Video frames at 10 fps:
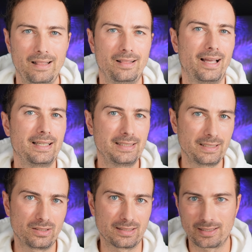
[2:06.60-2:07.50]
Likes
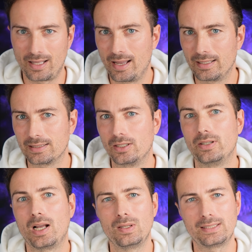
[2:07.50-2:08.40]
and dislikes are
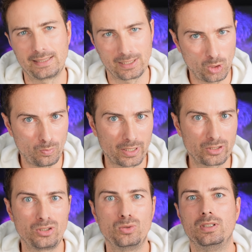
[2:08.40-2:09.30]
now a single
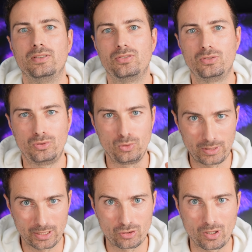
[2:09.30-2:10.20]
button with 2
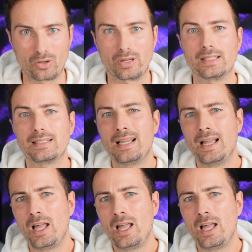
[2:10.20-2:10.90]
touch targets,